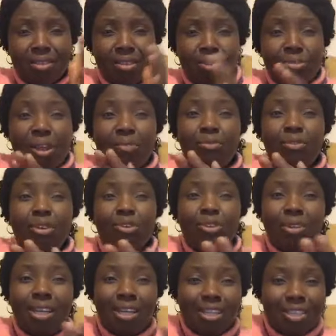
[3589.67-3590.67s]
You have not
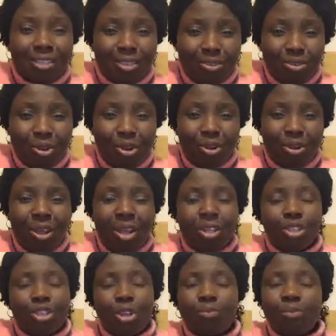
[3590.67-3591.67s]
done anything wrong.
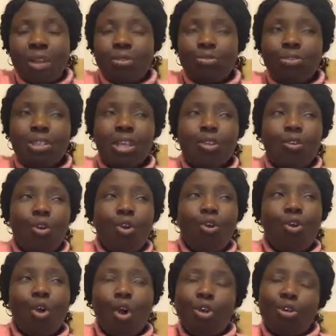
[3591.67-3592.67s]
Sometimes you think, oh
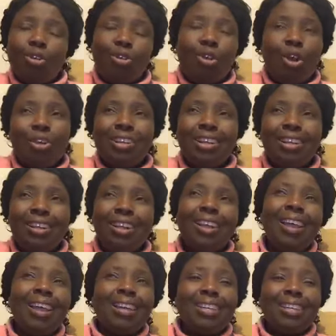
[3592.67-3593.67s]
God, Lord,
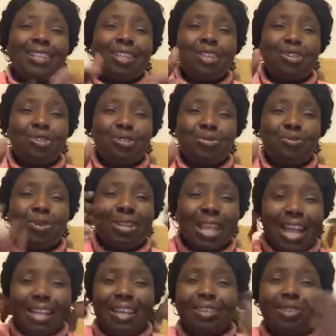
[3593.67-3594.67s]
this is you.
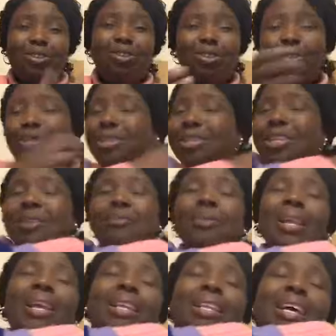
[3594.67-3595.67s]
What I hear the Holy Ghost say.
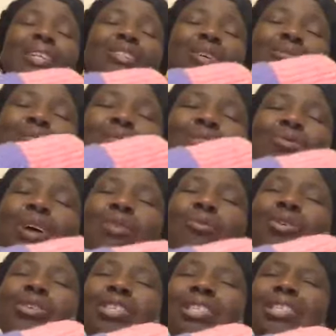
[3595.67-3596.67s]
Now sometimes you are
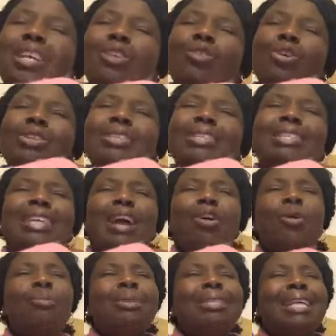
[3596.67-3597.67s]
wondering, say, Lord, did I
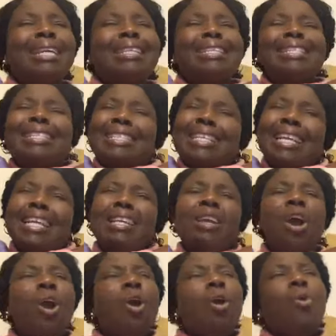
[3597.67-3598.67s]
commit any
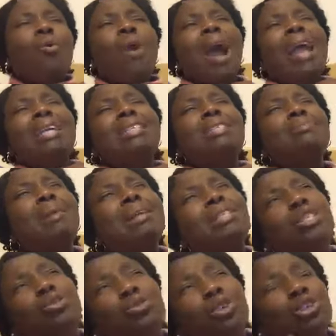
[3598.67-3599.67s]
sin? Why is my
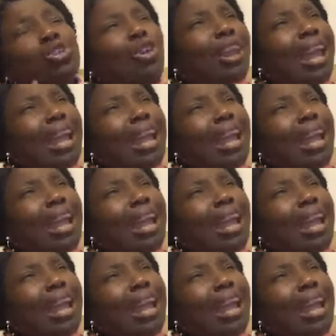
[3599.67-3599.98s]
situation